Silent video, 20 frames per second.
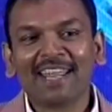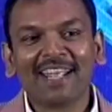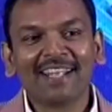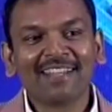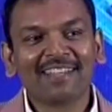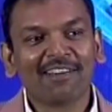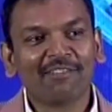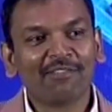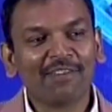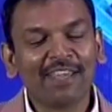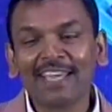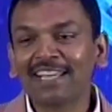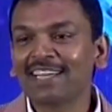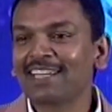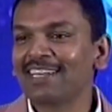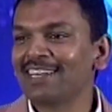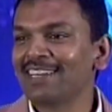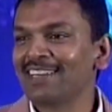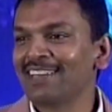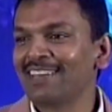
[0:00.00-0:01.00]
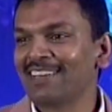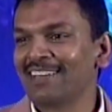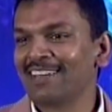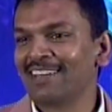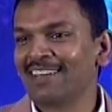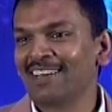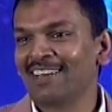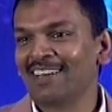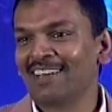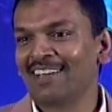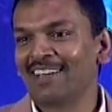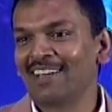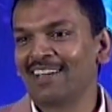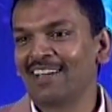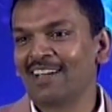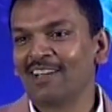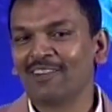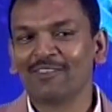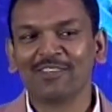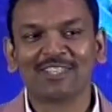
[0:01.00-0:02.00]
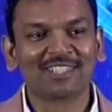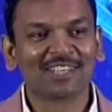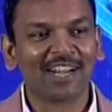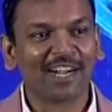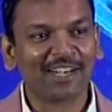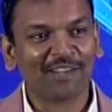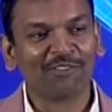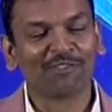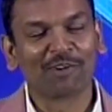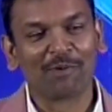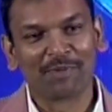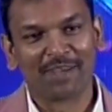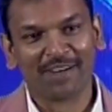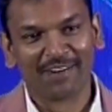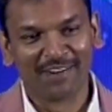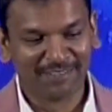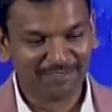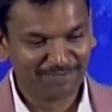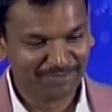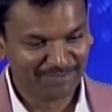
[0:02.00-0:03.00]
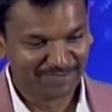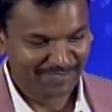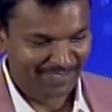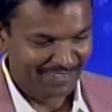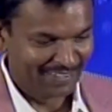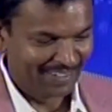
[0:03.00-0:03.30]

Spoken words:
beginning the week, starting from here.